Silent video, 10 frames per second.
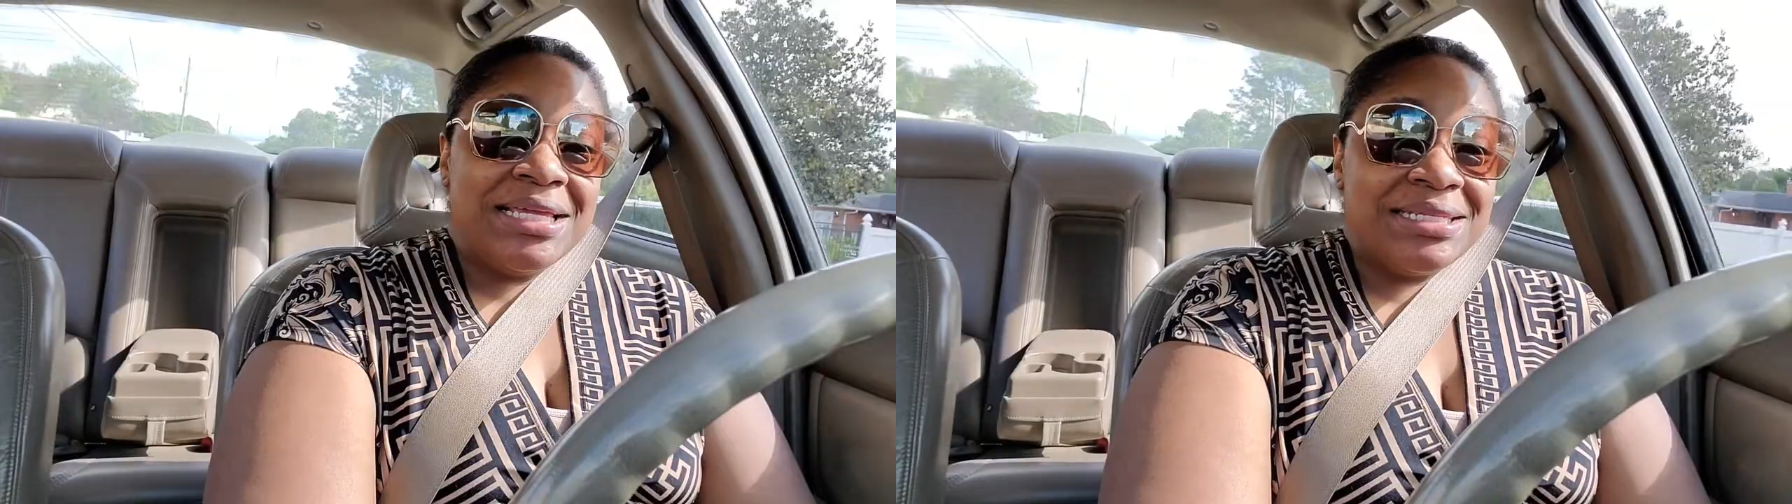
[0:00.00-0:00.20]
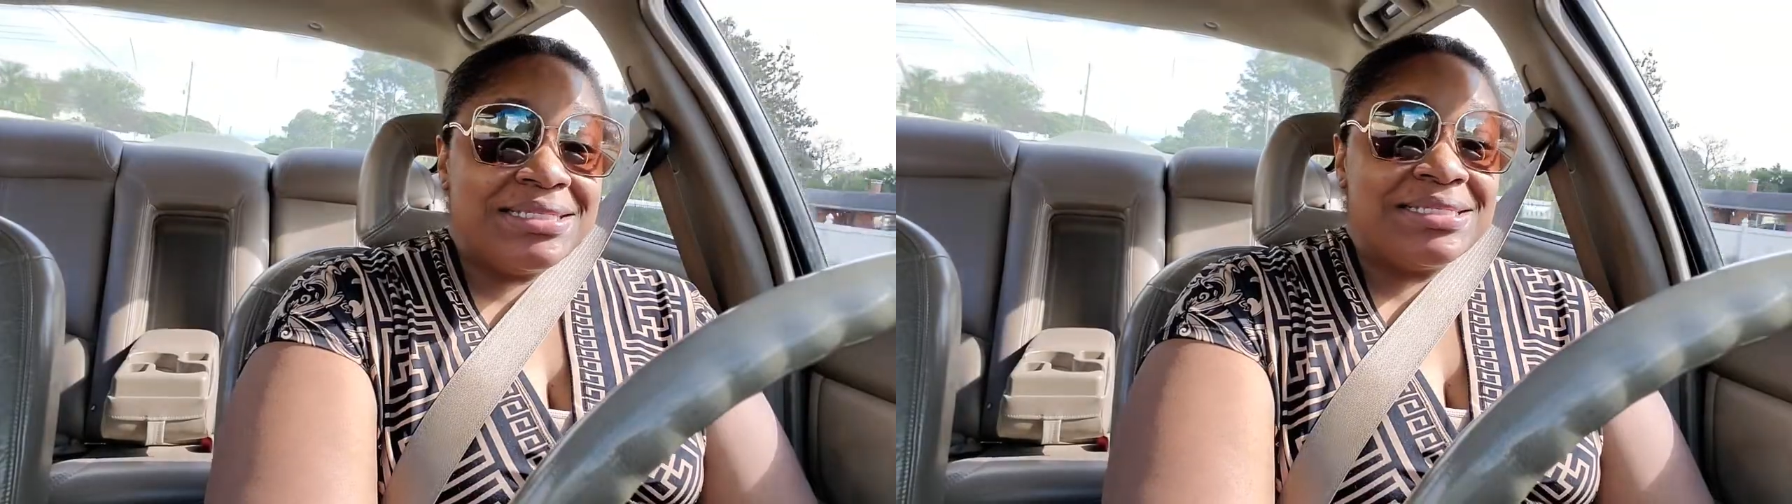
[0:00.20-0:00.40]

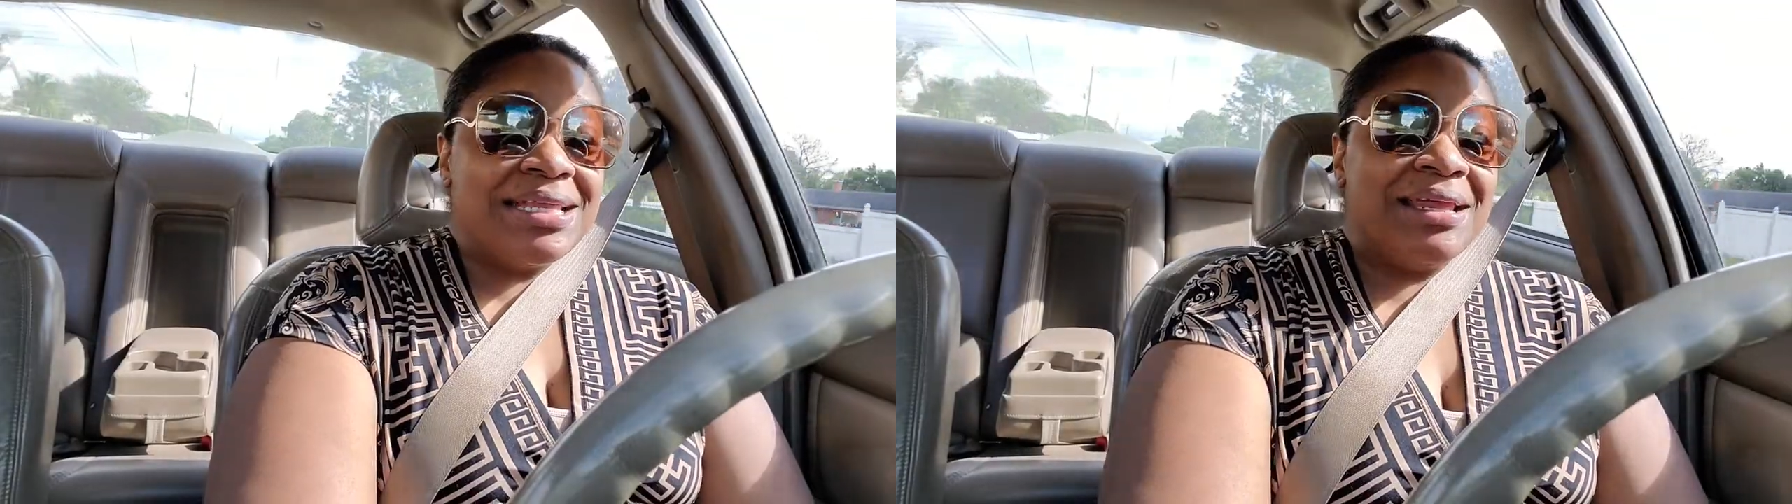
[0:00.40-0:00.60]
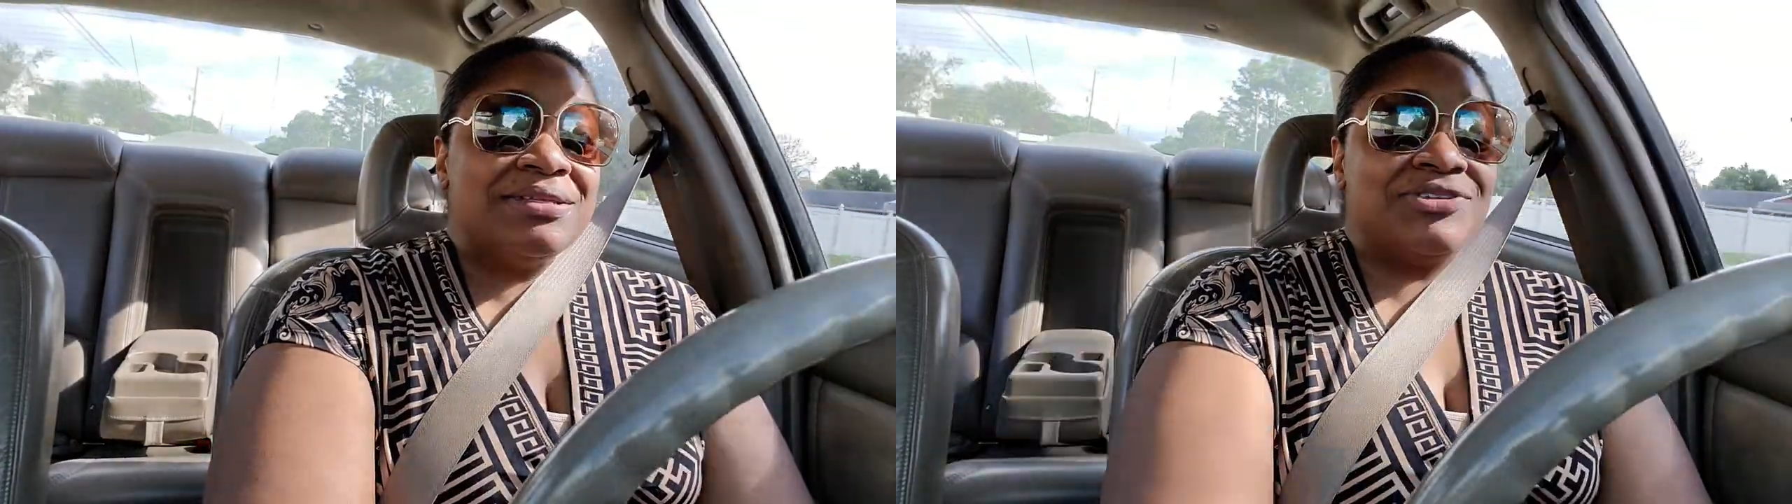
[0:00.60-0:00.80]
This is
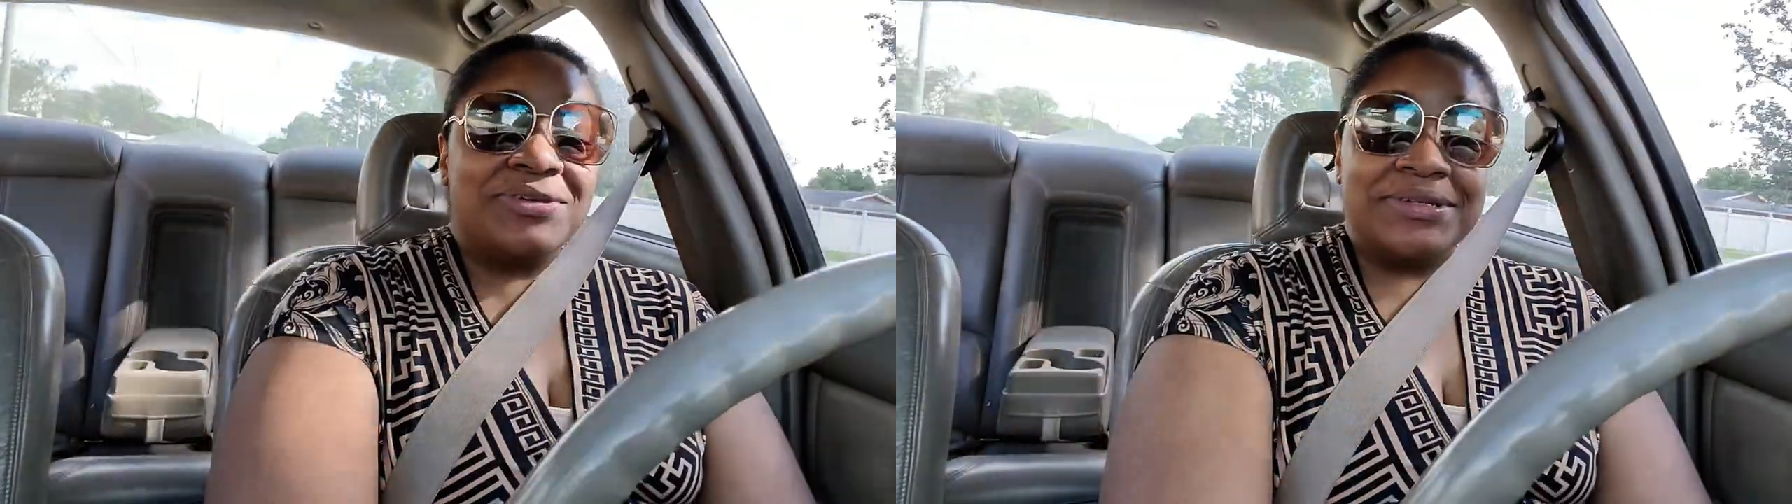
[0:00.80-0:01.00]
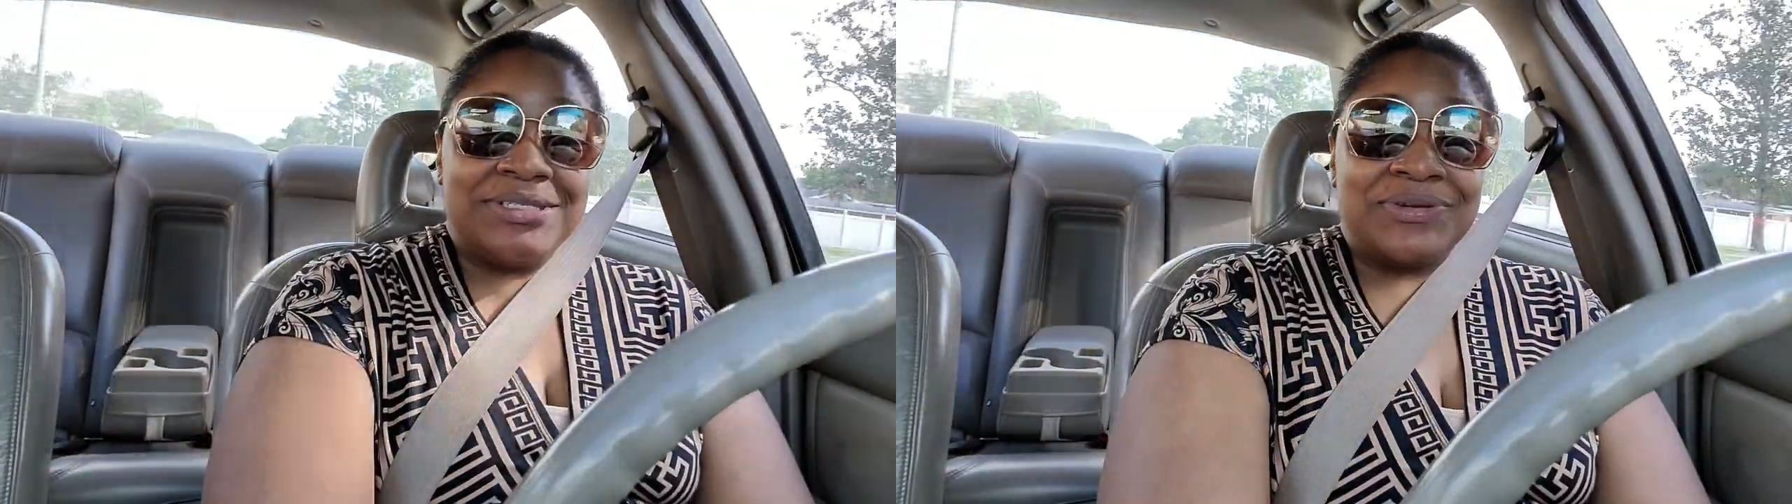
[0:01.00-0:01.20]
not a
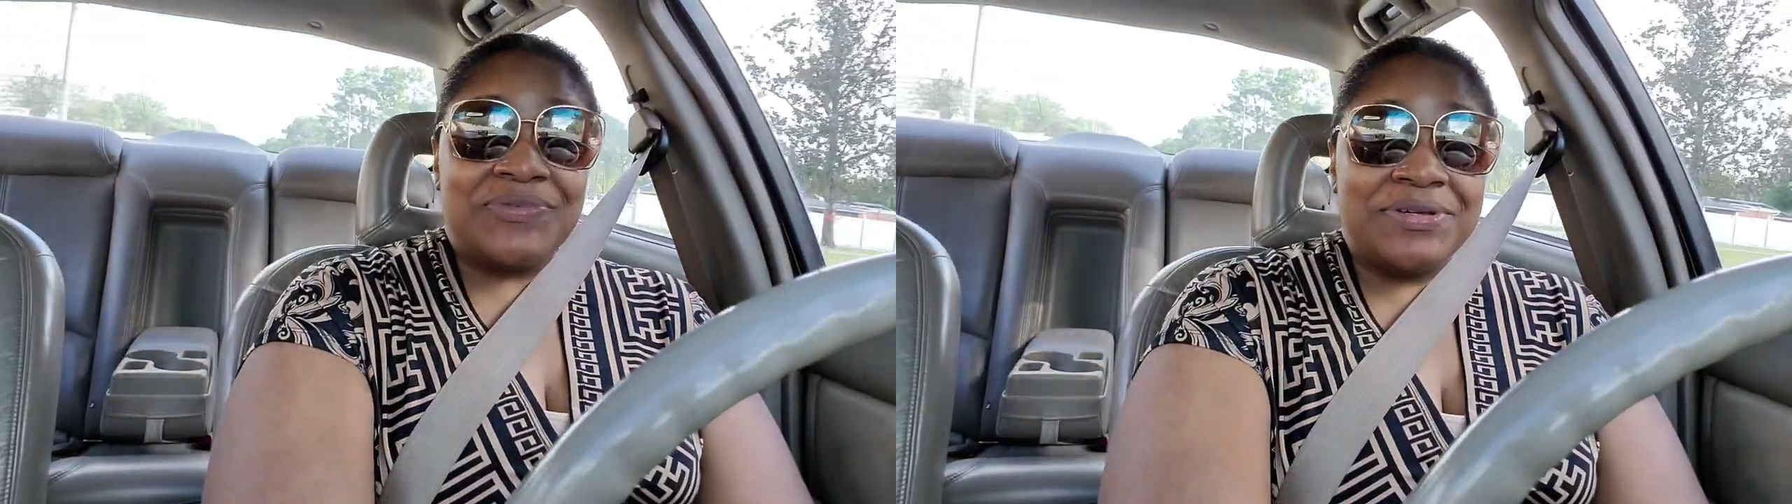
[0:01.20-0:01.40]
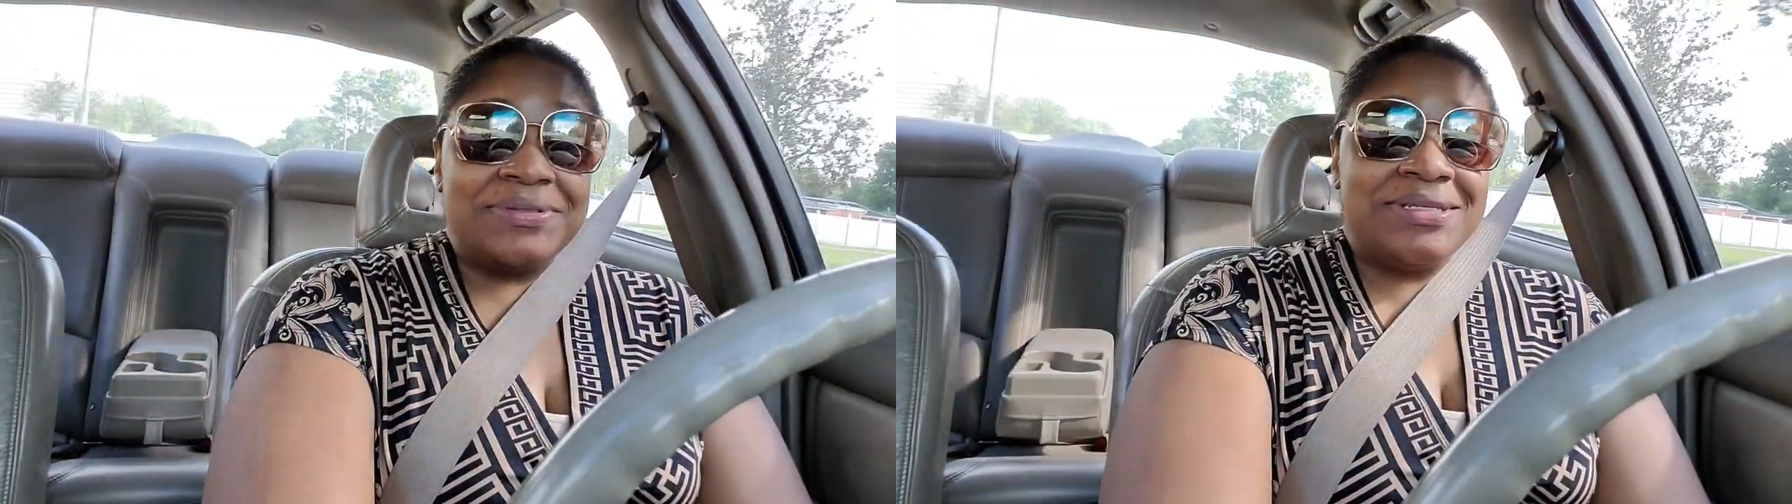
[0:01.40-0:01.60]
drill. It's the
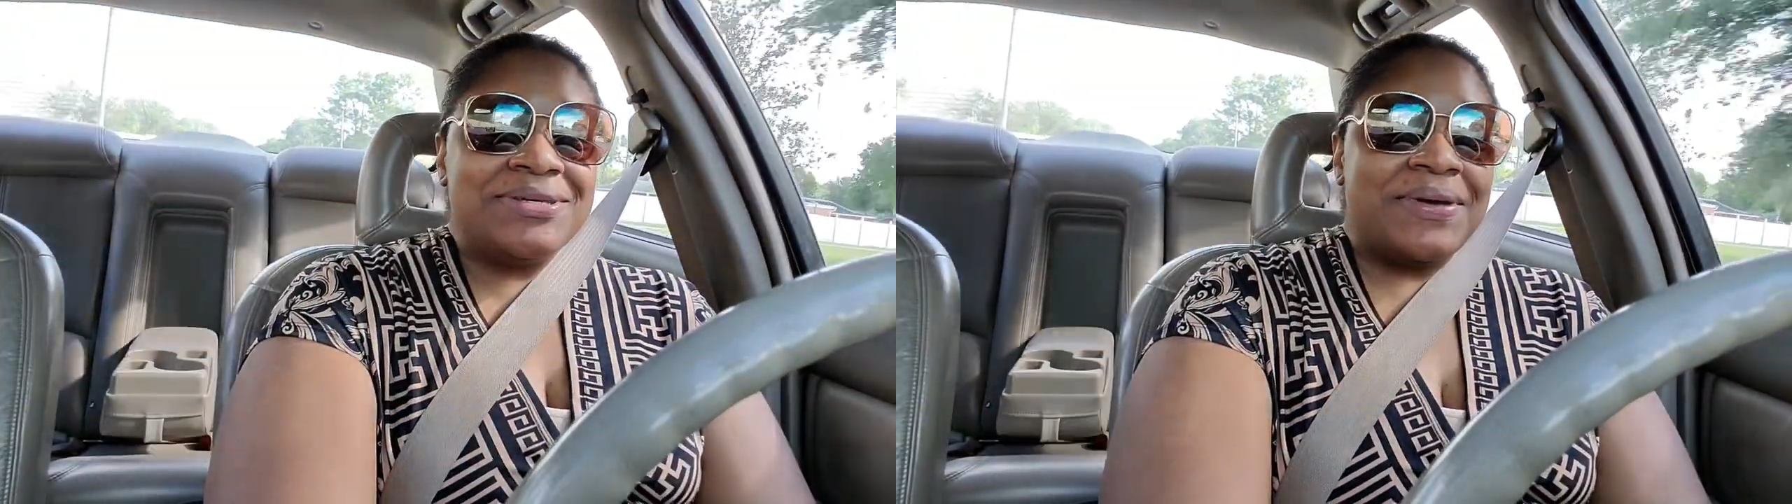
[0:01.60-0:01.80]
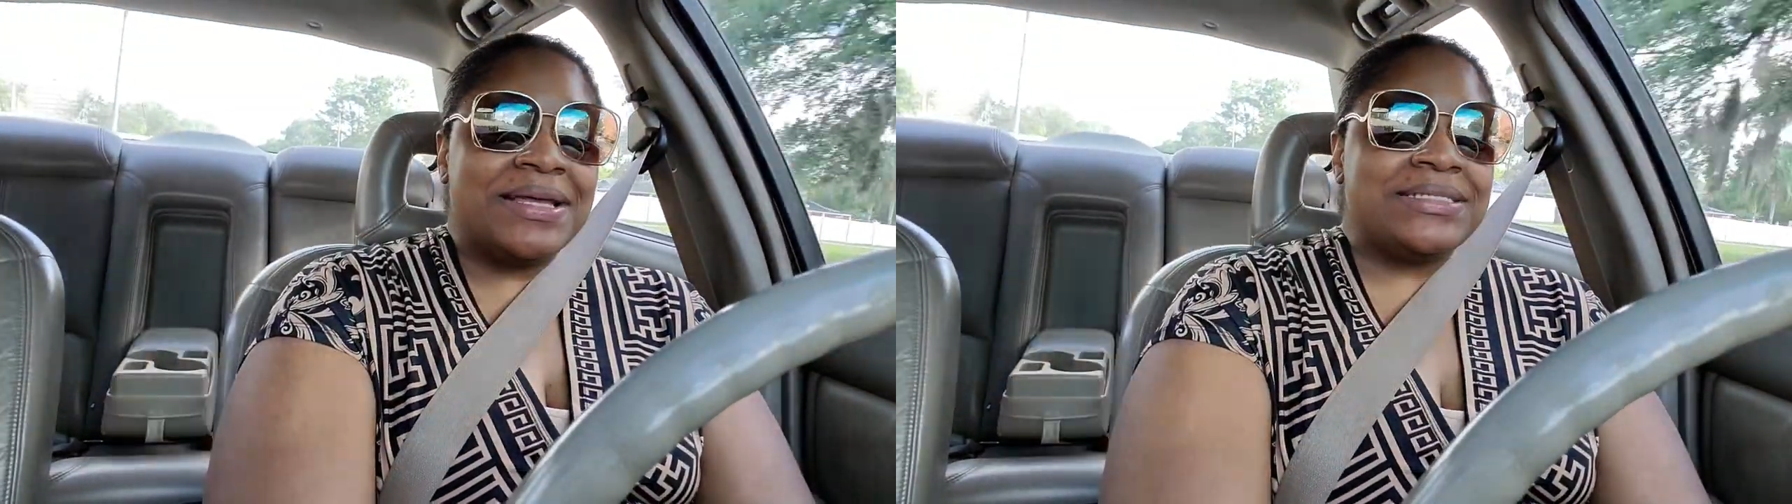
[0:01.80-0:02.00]
real
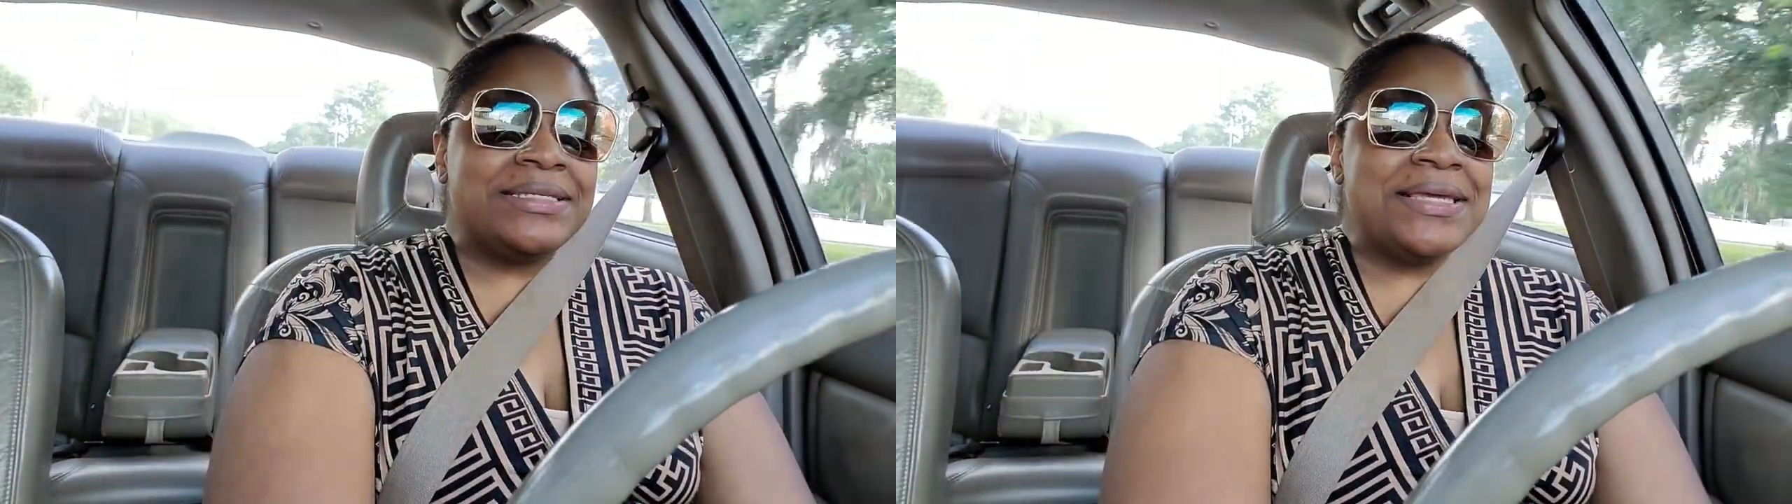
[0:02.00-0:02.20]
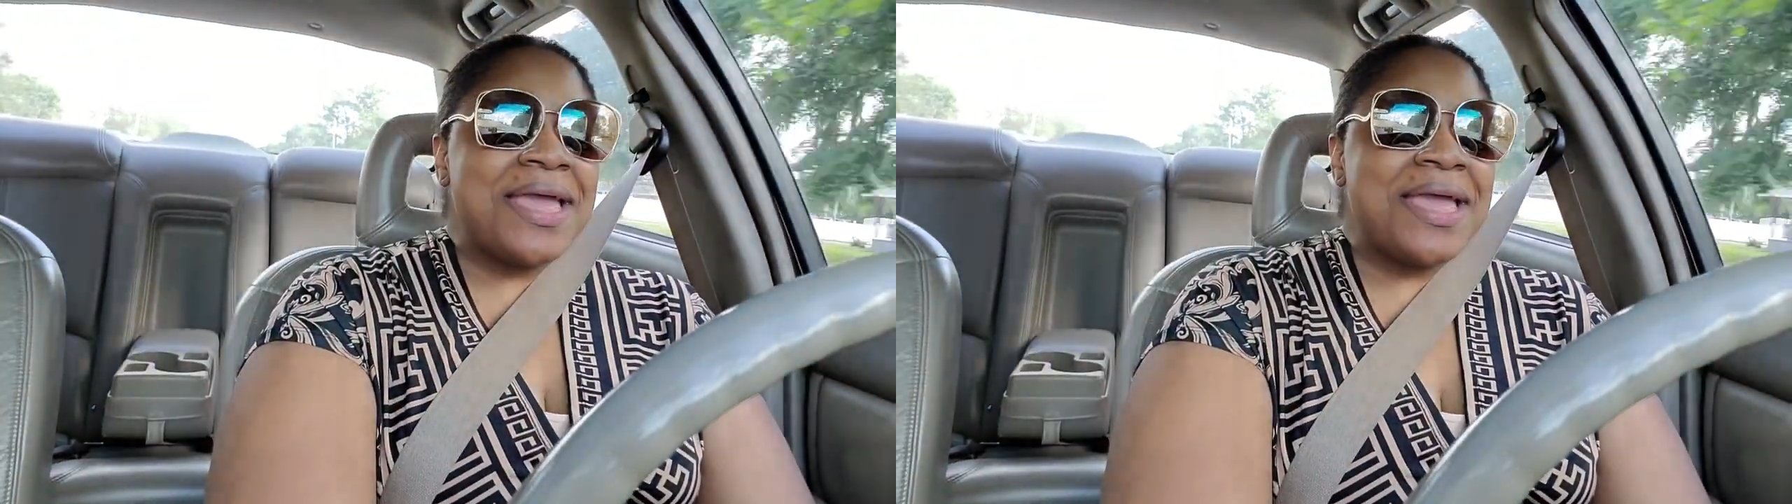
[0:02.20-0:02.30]
deal, Auntie.